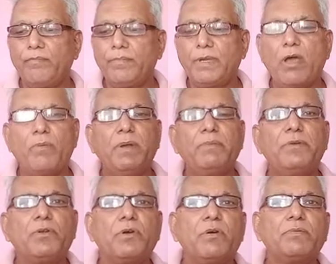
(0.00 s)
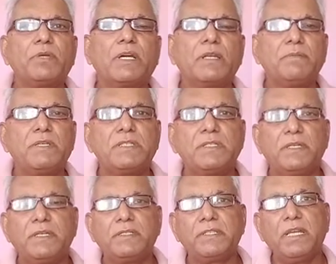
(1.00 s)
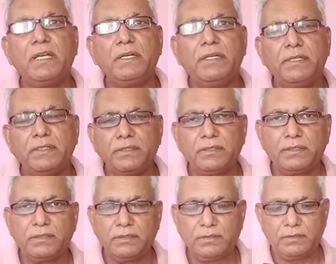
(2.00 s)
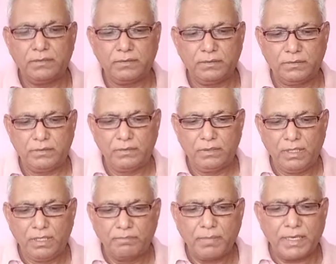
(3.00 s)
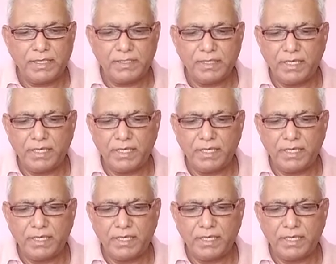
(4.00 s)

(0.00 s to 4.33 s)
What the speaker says: Now when we talk of the conveyance deed, sale deed, What is sale